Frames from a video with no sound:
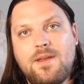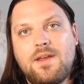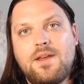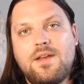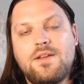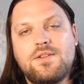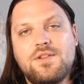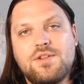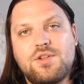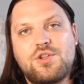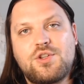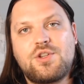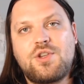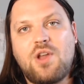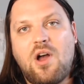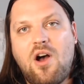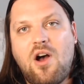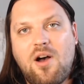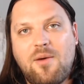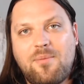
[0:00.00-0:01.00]
to
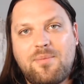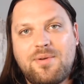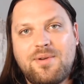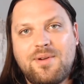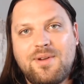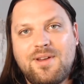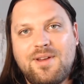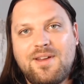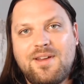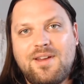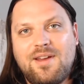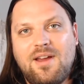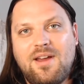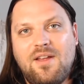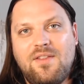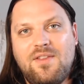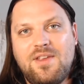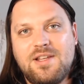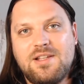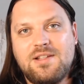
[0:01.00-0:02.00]
stop
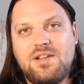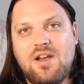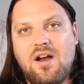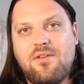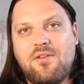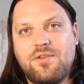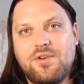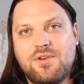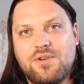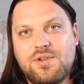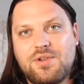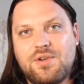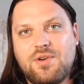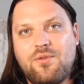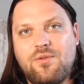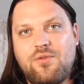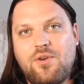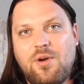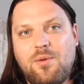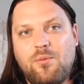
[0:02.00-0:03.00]
these governors
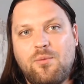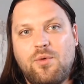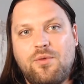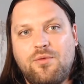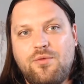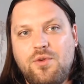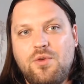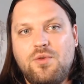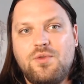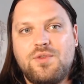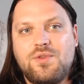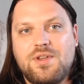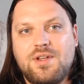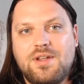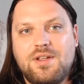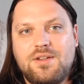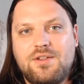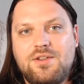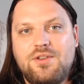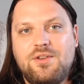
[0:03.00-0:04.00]
from
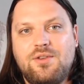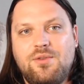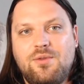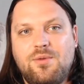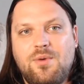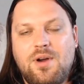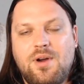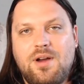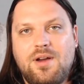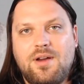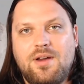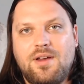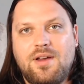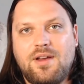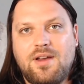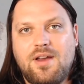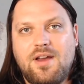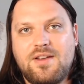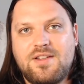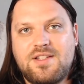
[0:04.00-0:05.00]
refusing to
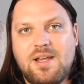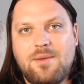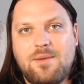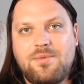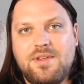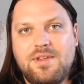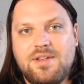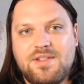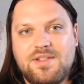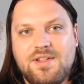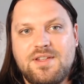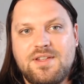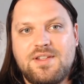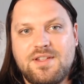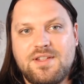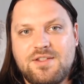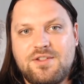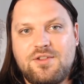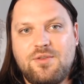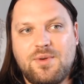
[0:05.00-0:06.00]
accept the
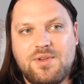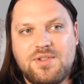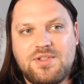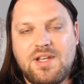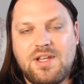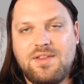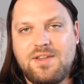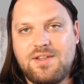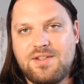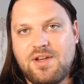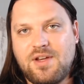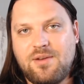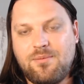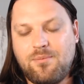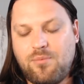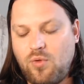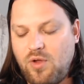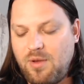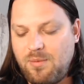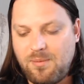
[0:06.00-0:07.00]
assistance to extend these
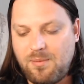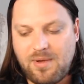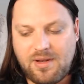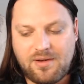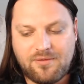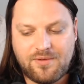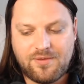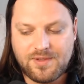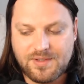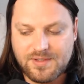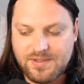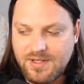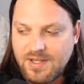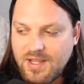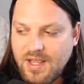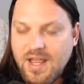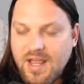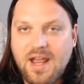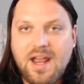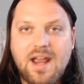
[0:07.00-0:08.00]
unemployment benefits.
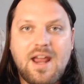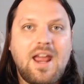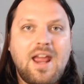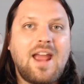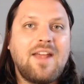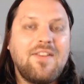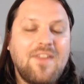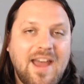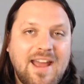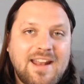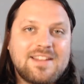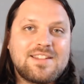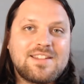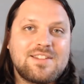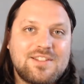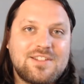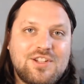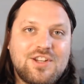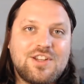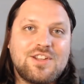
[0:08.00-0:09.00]
And that's
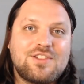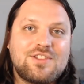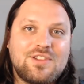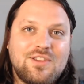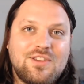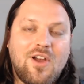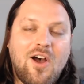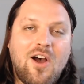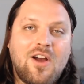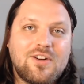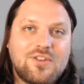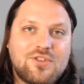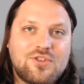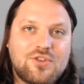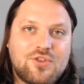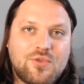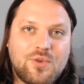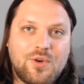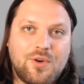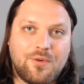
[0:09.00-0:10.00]
just not
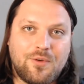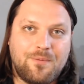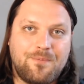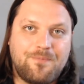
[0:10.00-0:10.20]
true.